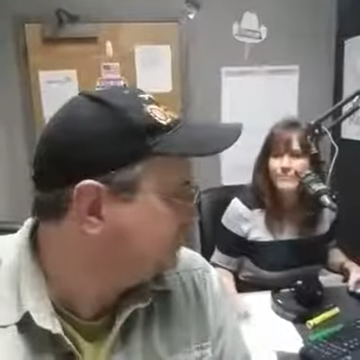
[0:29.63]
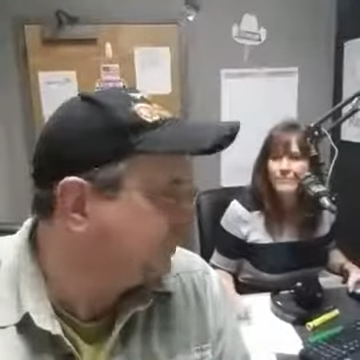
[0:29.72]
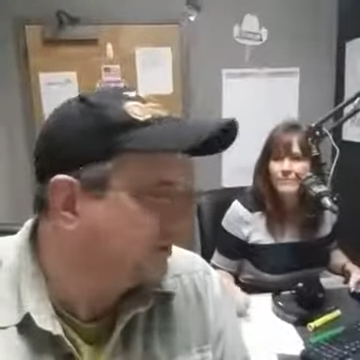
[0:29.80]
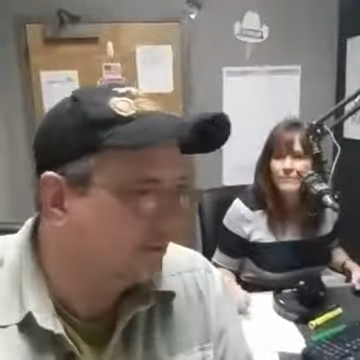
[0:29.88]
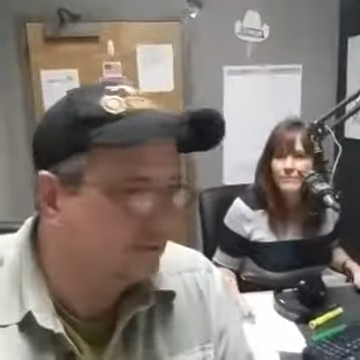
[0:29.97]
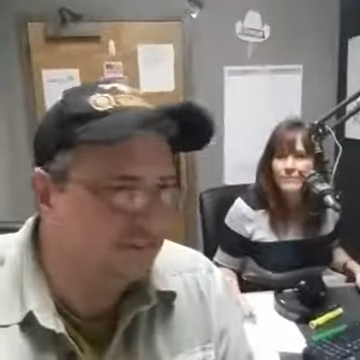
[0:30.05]

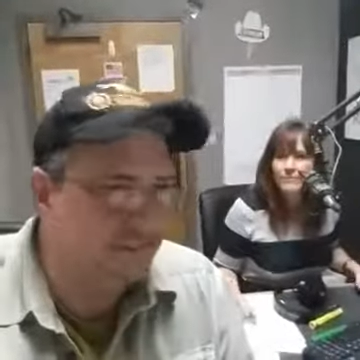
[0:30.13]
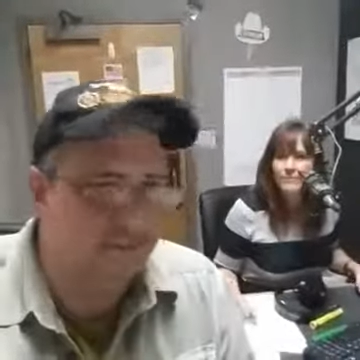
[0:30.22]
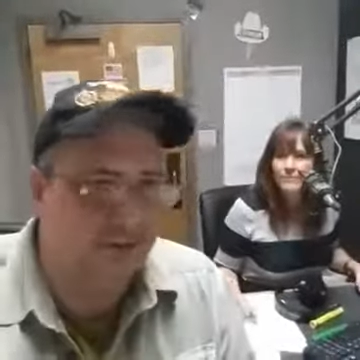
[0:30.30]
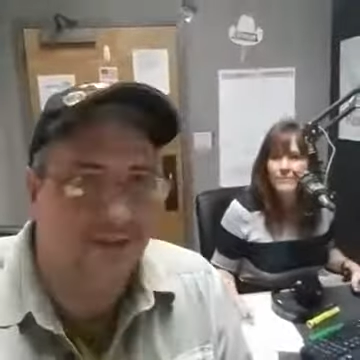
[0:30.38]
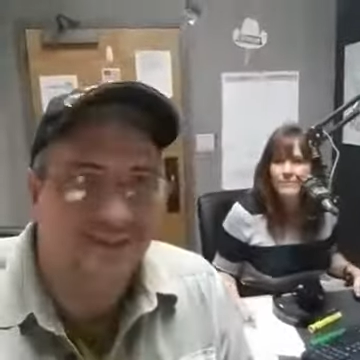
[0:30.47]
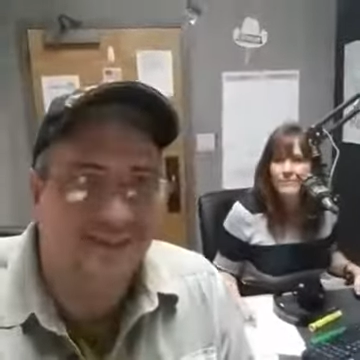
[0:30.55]
Facebook.
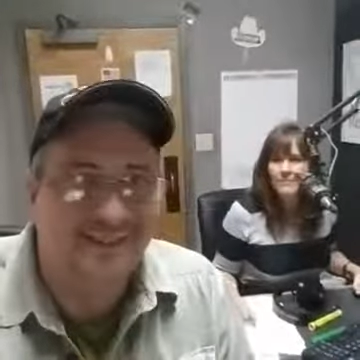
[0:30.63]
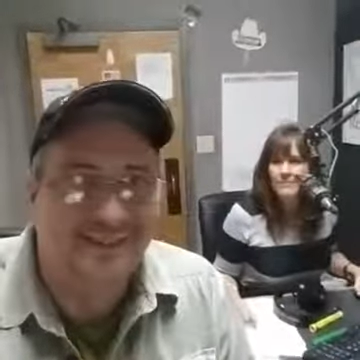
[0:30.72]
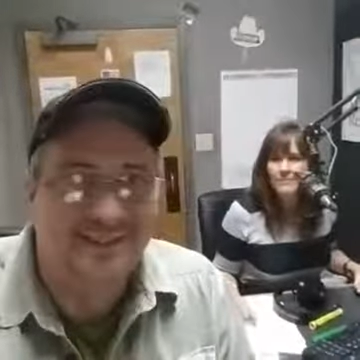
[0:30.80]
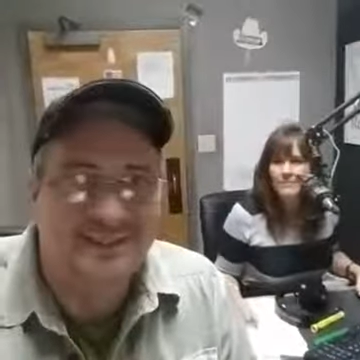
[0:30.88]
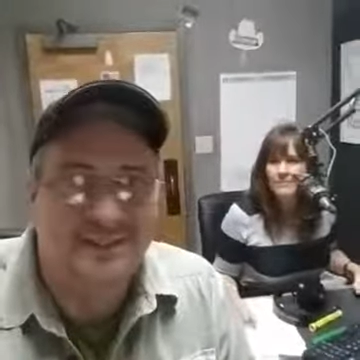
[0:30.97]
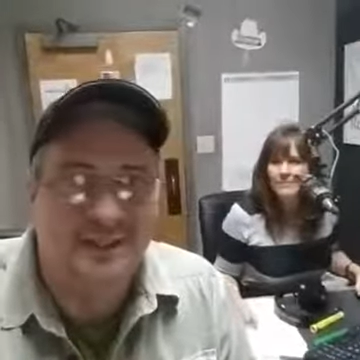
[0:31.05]

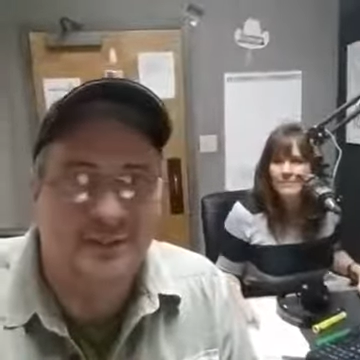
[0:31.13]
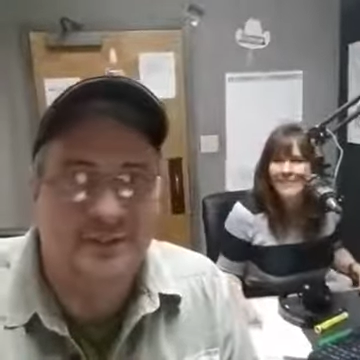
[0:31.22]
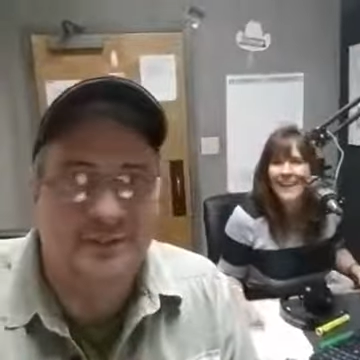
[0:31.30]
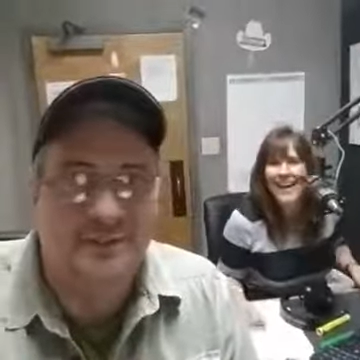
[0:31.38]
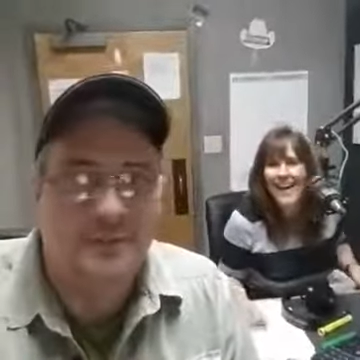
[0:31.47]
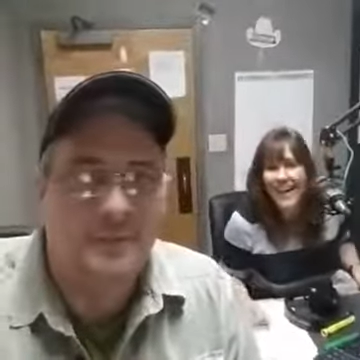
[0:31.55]

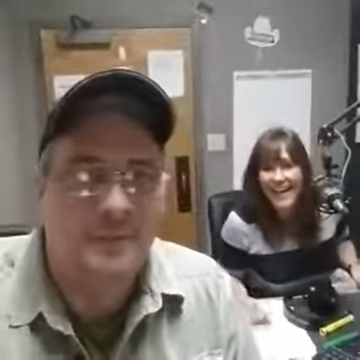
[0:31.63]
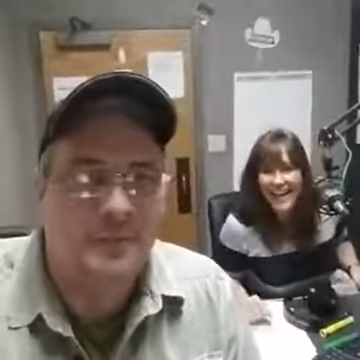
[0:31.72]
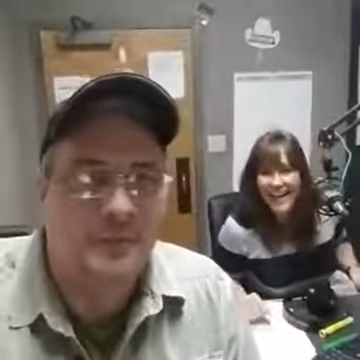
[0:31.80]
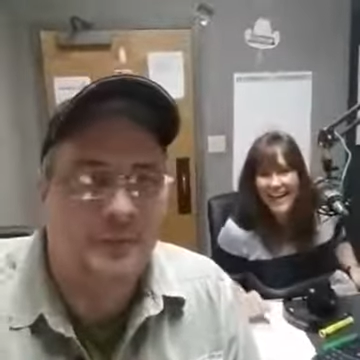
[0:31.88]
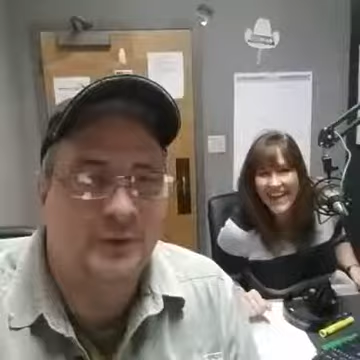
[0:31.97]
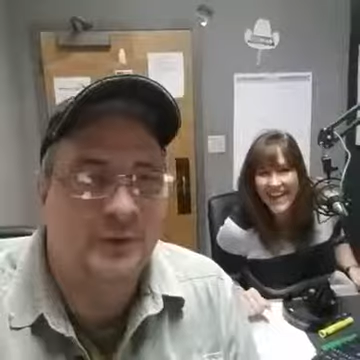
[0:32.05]
So,
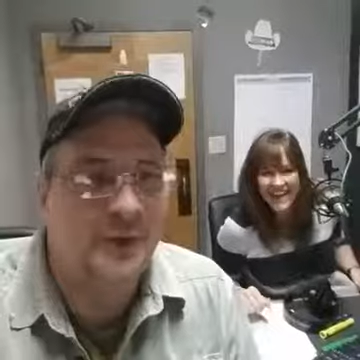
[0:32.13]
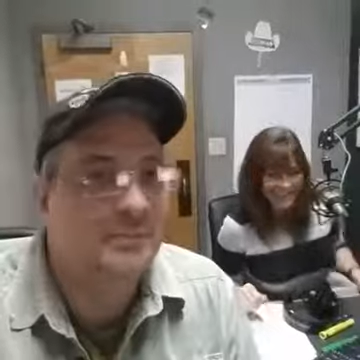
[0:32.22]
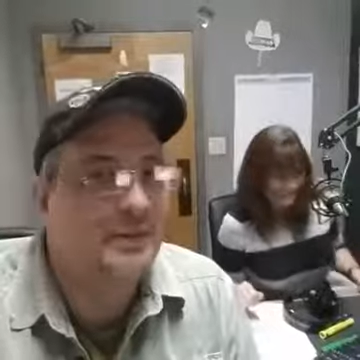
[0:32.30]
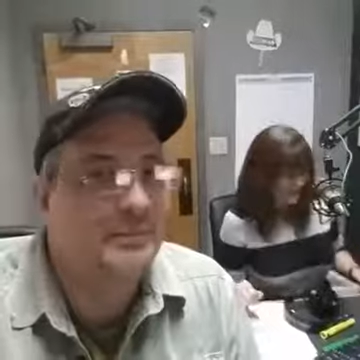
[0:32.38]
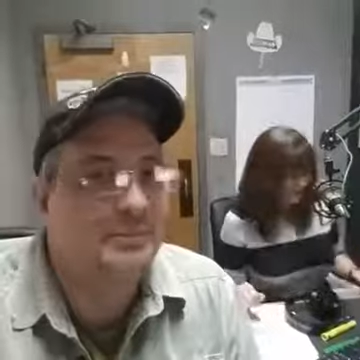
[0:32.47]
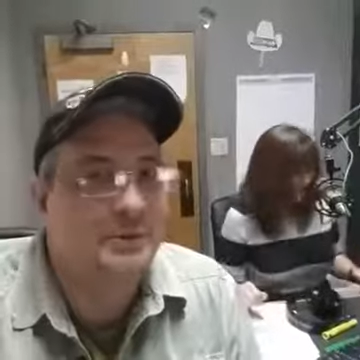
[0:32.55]
we'll
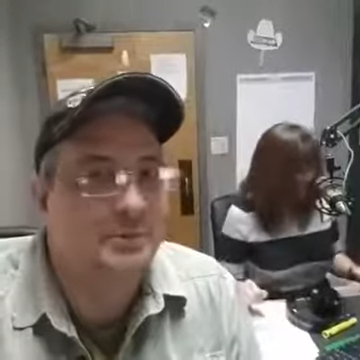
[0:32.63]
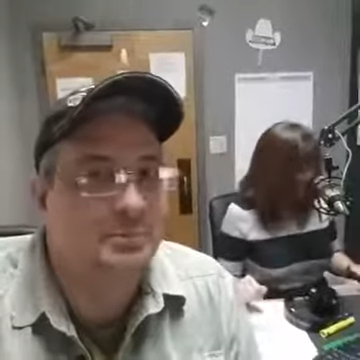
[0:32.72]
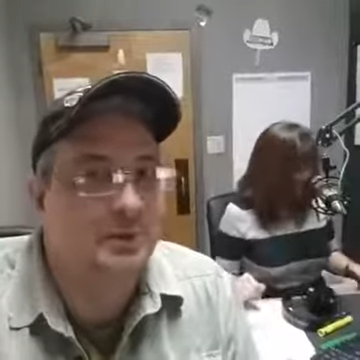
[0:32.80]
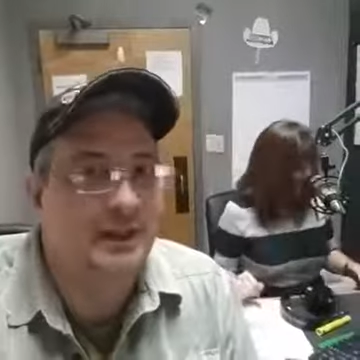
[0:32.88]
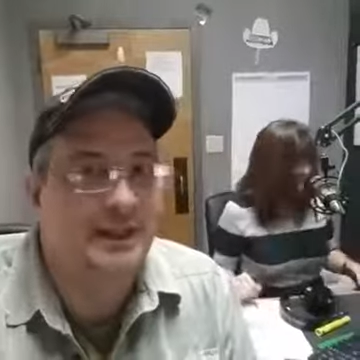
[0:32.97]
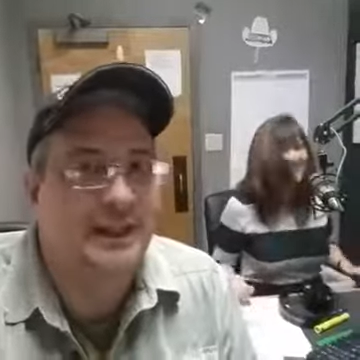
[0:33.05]
all be able
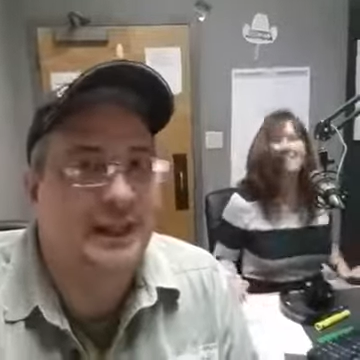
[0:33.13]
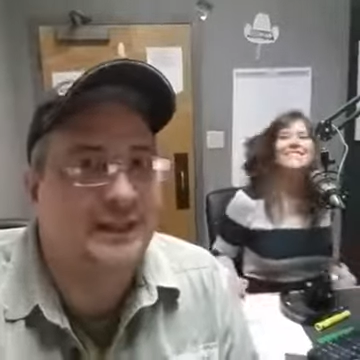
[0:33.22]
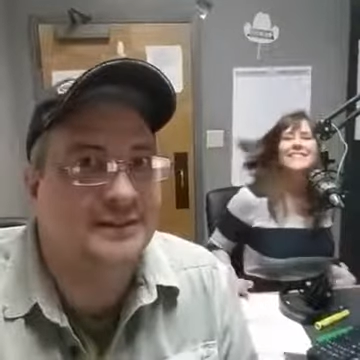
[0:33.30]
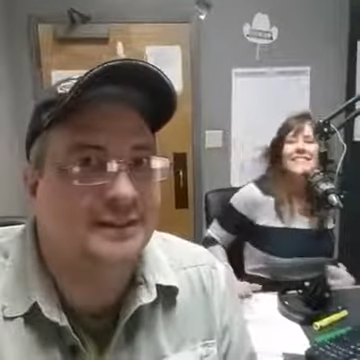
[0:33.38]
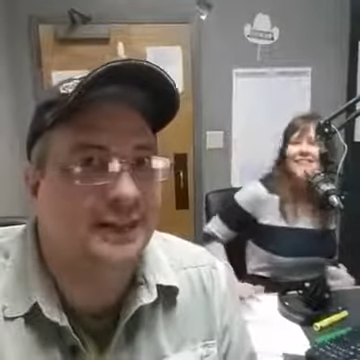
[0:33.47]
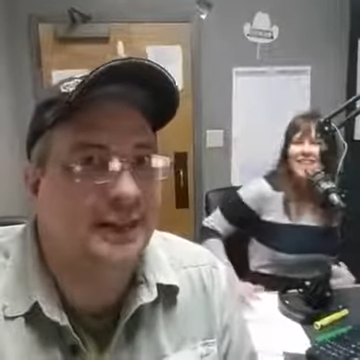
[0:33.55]
to
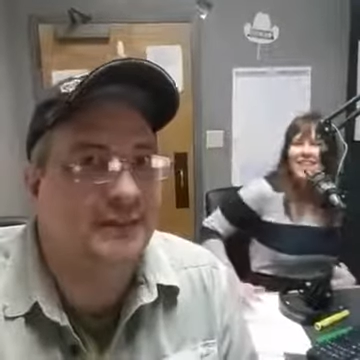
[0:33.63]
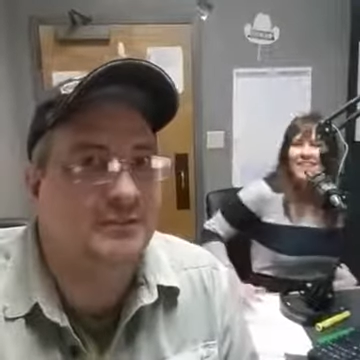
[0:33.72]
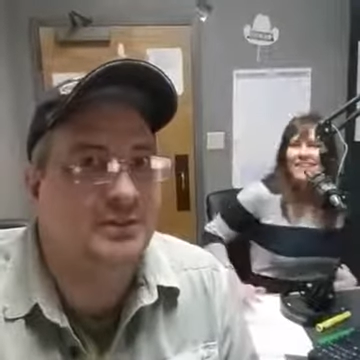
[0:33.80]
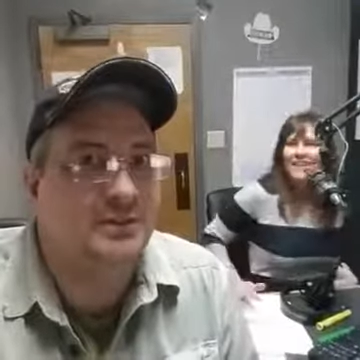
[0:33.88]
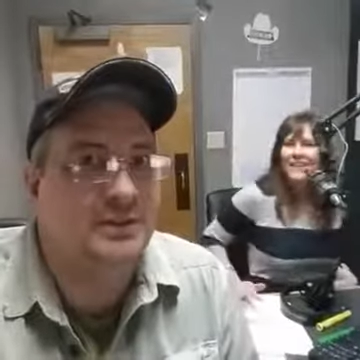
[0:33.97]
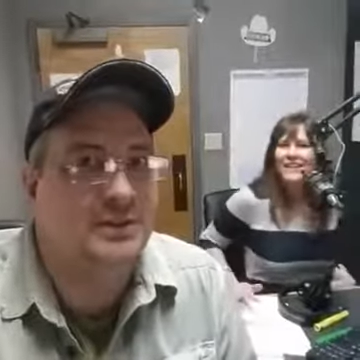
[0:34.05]
broadcast
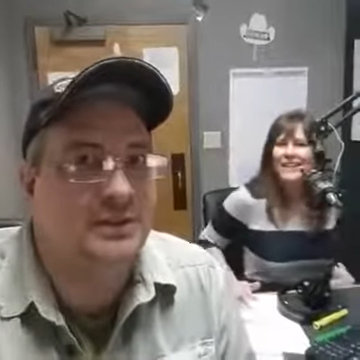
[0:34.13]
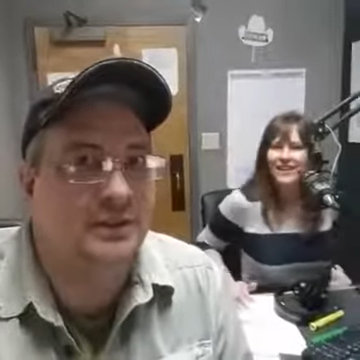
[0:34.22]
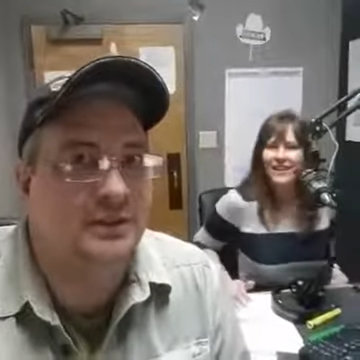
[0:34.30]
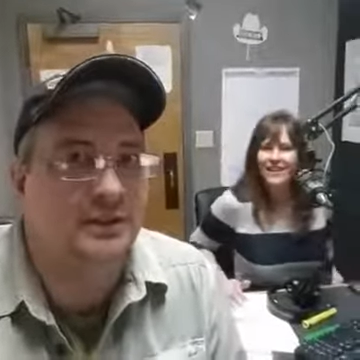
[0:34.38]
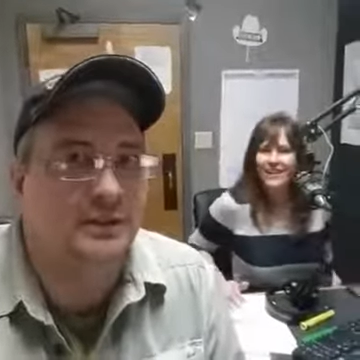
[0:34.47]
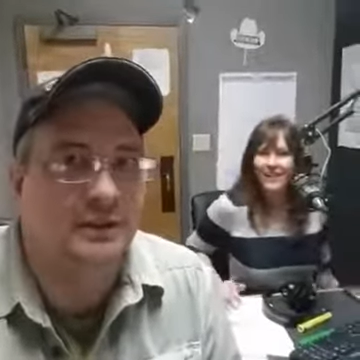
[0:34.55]
live to
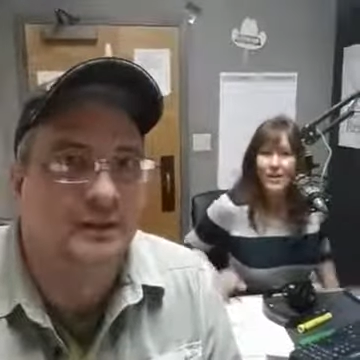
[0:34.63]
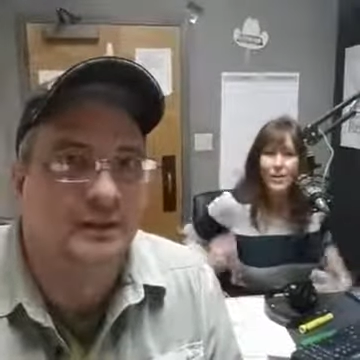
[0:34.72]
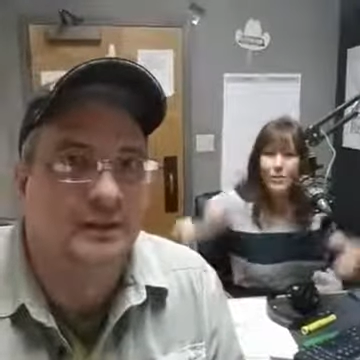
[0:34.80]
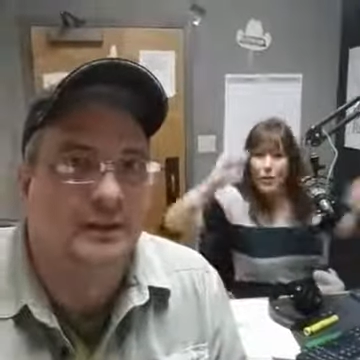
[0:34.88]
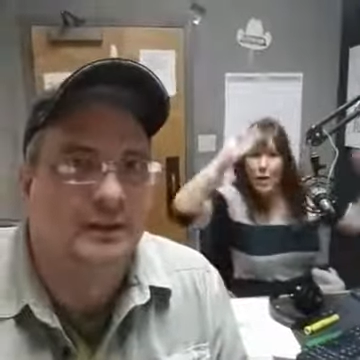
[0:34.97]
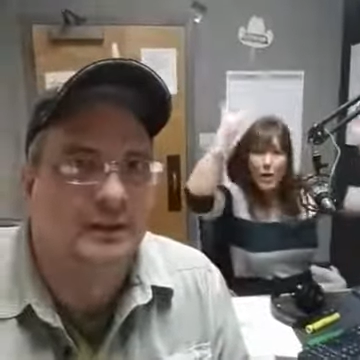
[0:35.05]
each other.